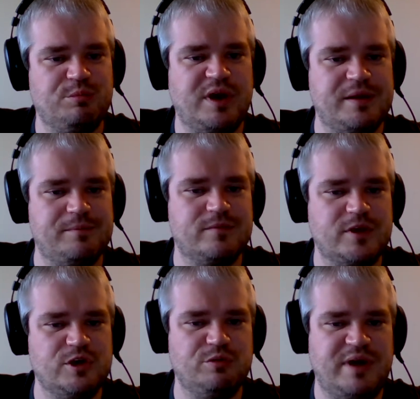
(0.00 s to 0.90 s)
But
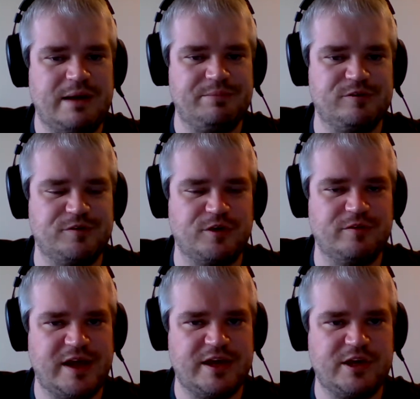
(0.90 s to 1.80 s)
you'll pop your
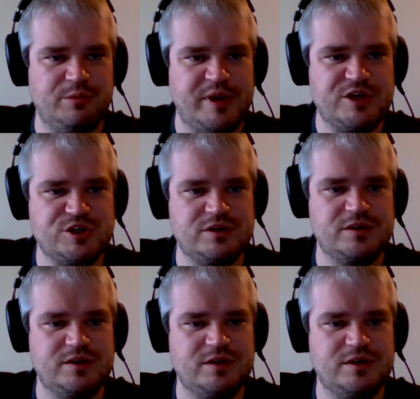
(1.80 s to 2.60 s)
Fervent Acclamation,